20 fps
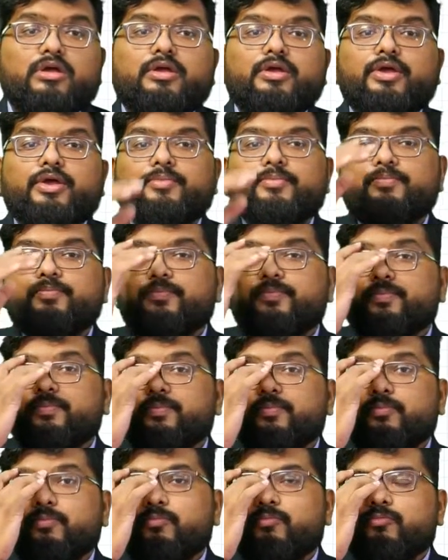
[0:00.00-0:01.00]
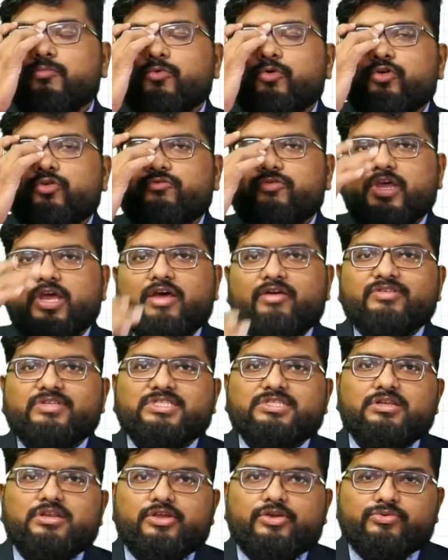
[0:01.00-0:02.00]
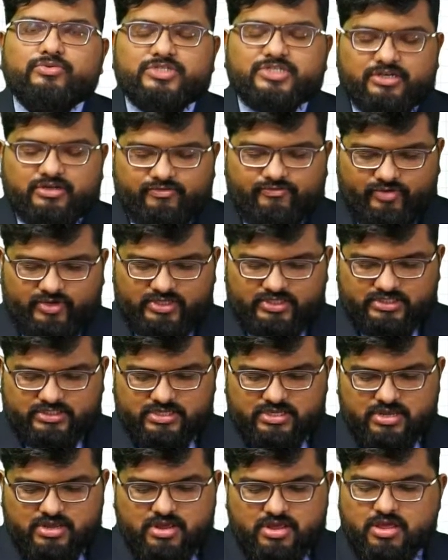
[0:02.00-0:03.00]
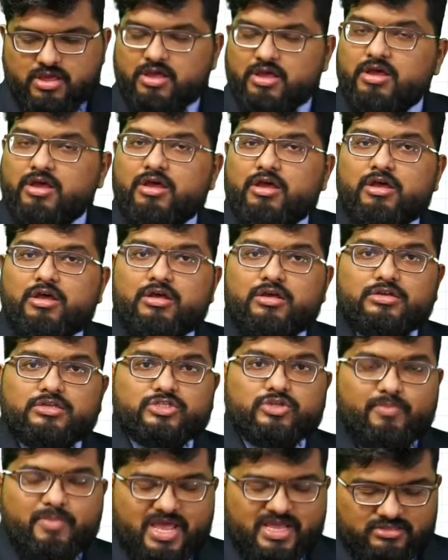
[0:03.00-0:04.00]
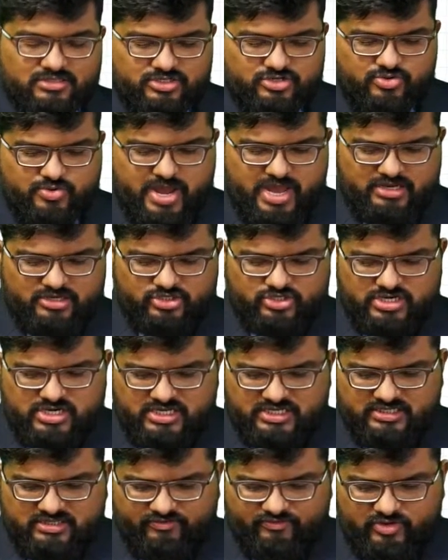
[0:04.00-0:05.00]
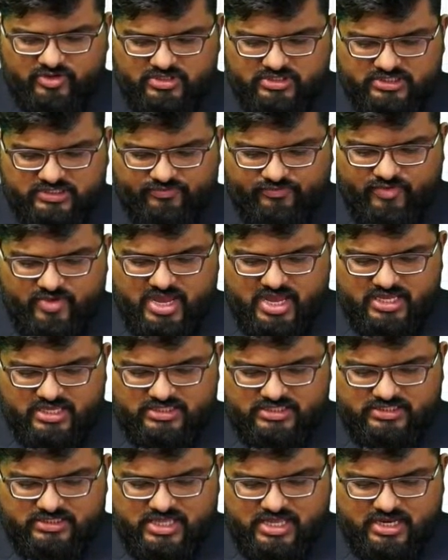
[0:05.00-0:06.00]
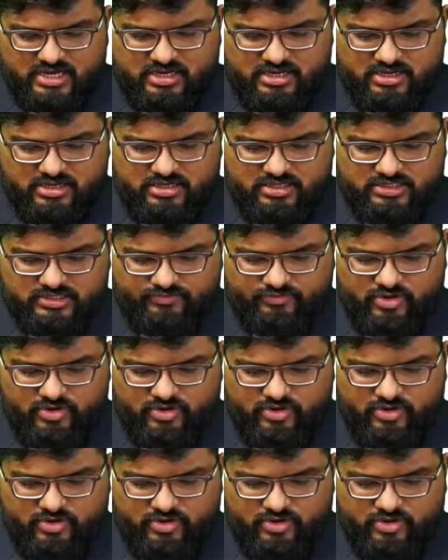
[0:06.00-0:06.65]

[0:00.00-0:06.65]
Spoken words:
Yeah? What do we have is the luteal phase. So menstruation is the first phase that occurs